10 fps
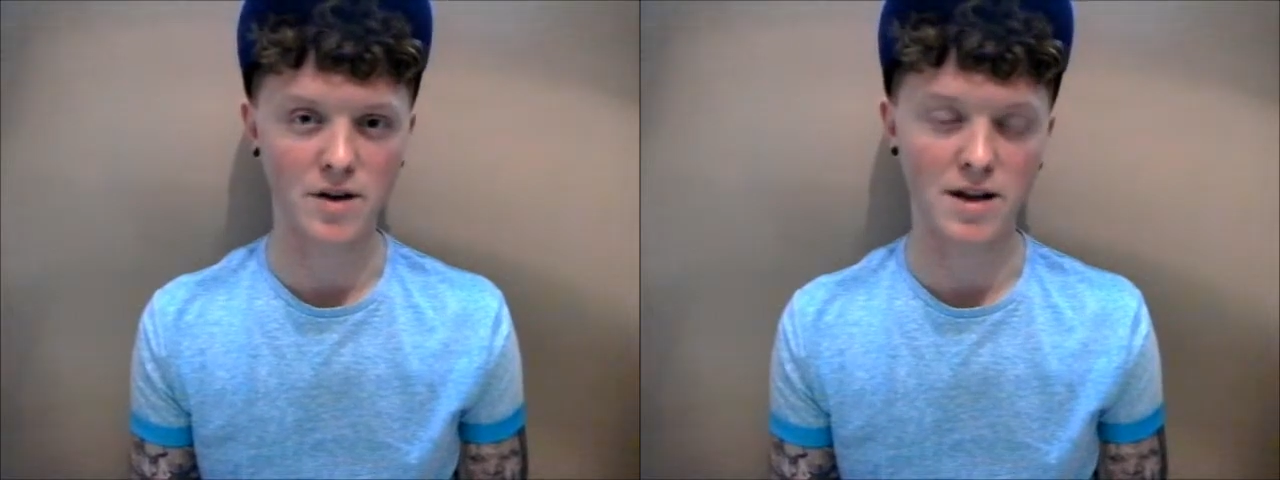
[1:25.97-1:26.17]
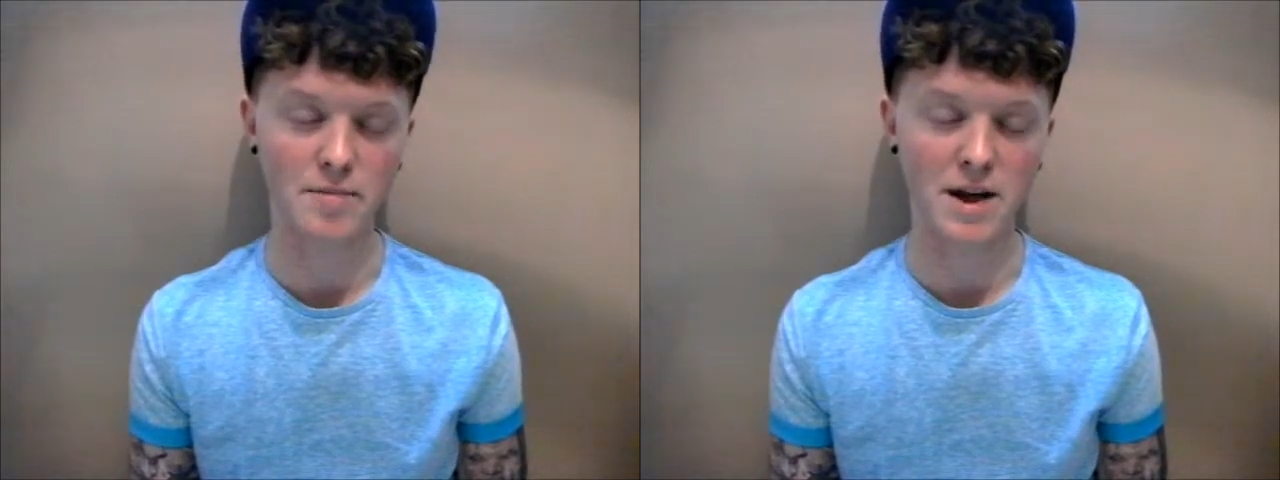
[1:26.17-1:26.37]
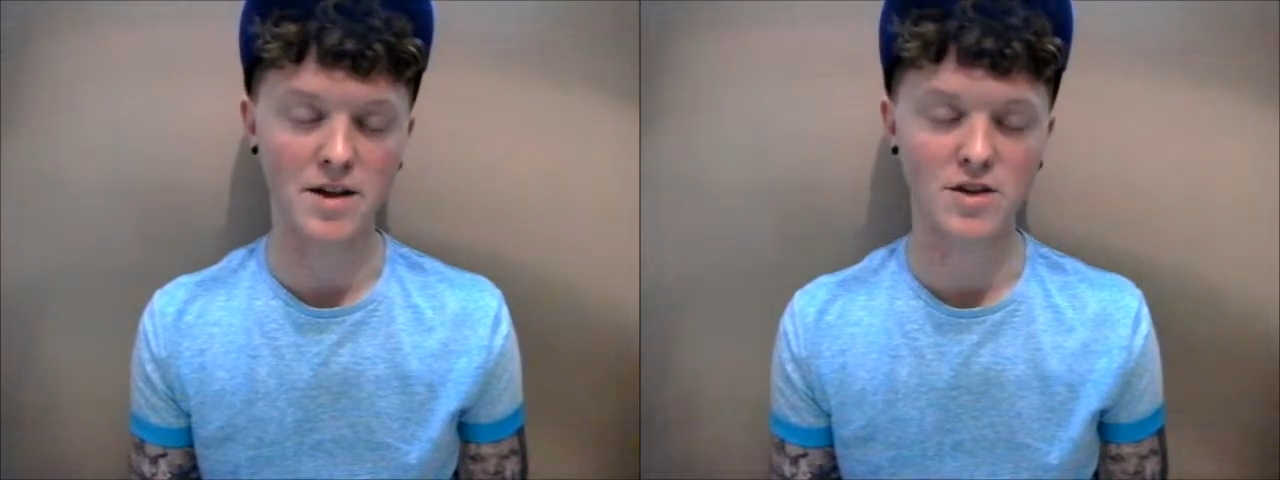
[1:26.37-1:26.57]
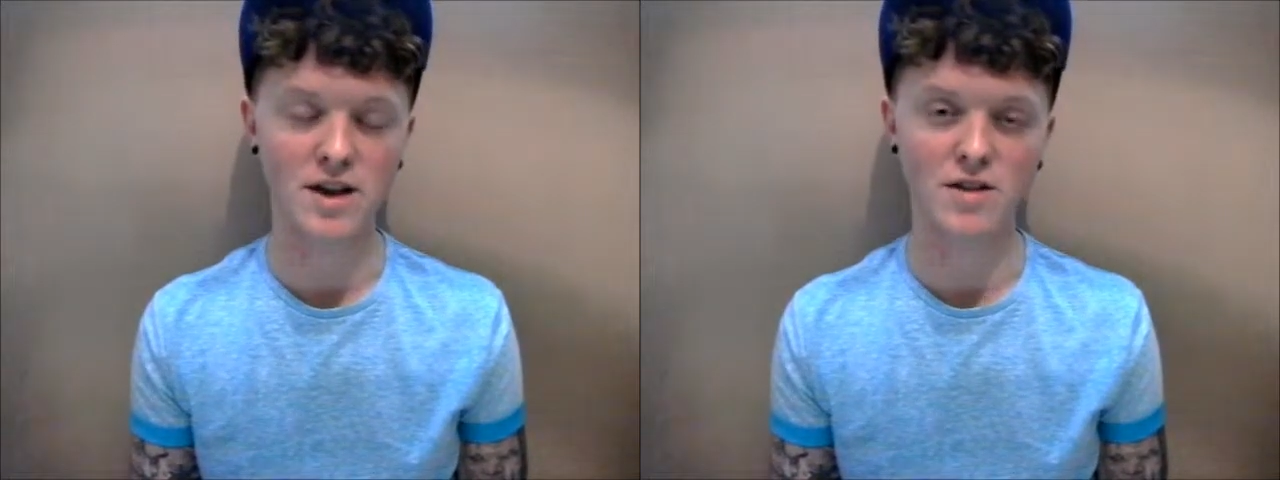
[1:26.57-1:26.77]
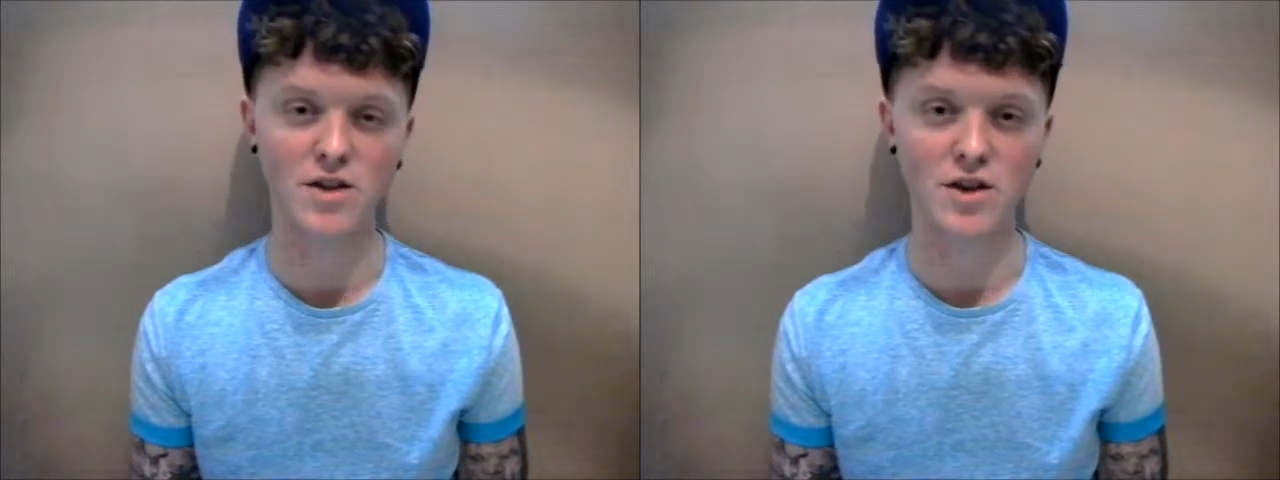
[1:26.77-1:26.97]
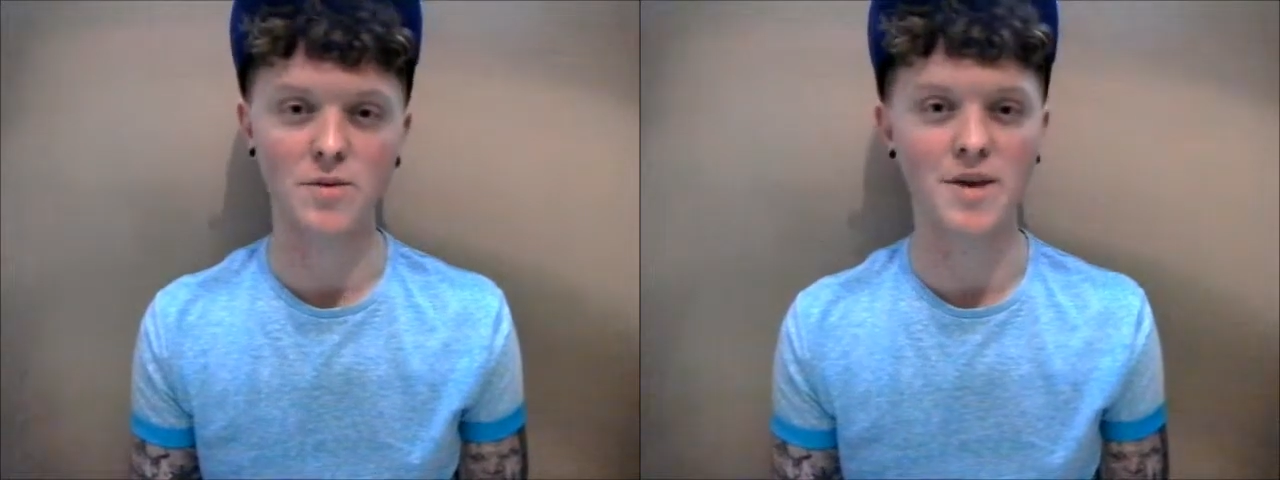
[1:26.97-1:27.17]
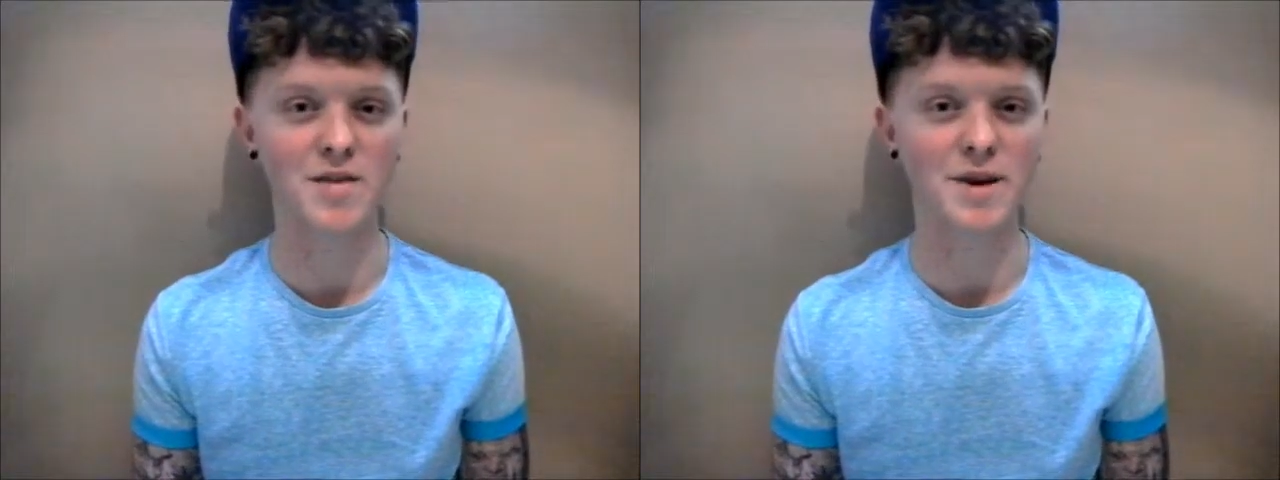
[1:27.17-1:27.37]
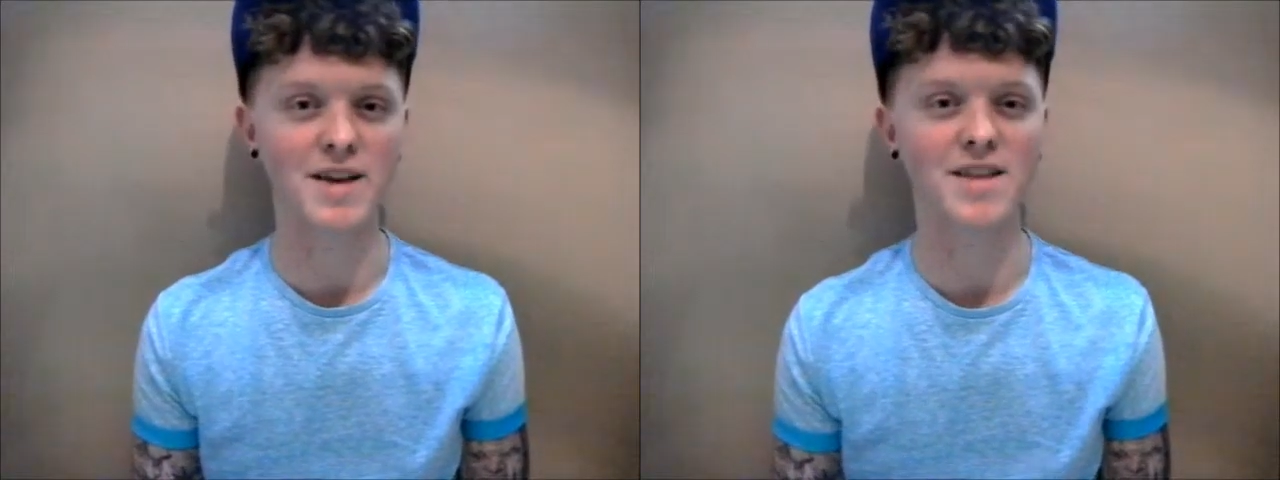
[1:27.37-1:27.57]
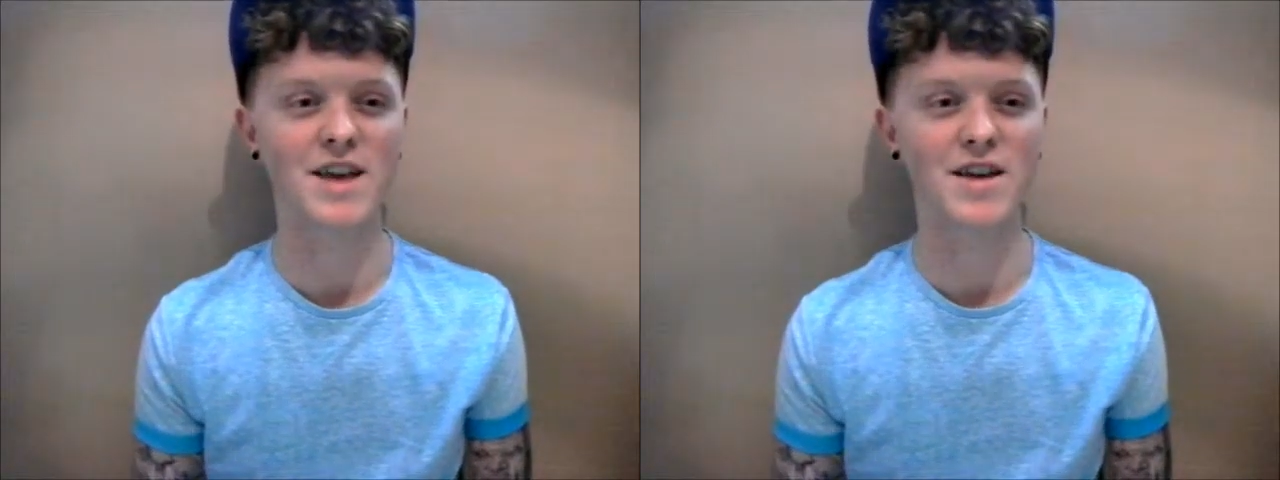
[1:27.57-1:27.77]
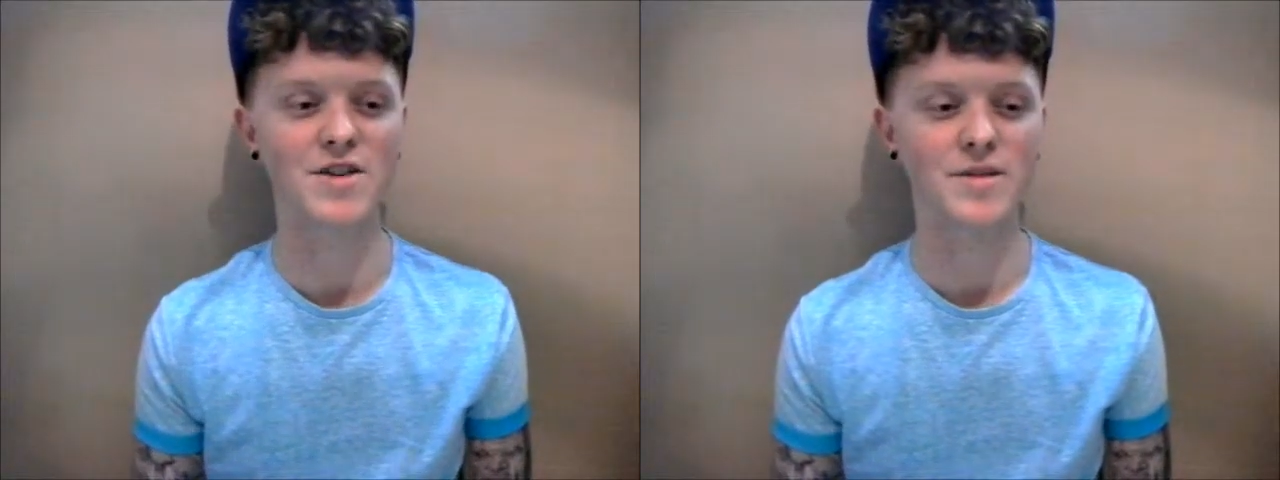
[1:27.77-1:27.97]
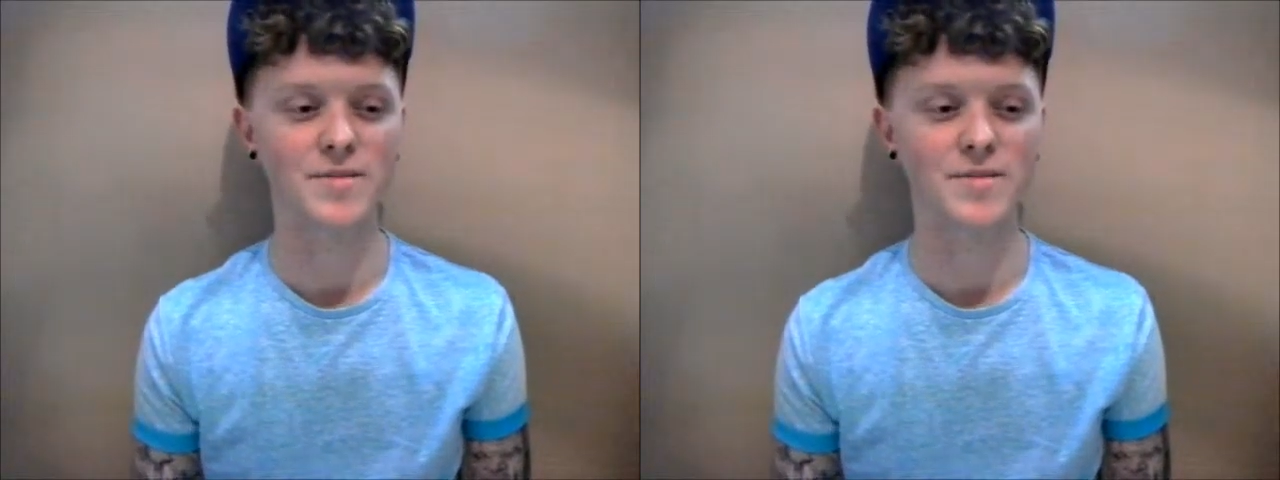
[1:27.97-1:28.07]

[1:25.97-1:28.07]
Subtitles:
and I managed to get to show him his backstage.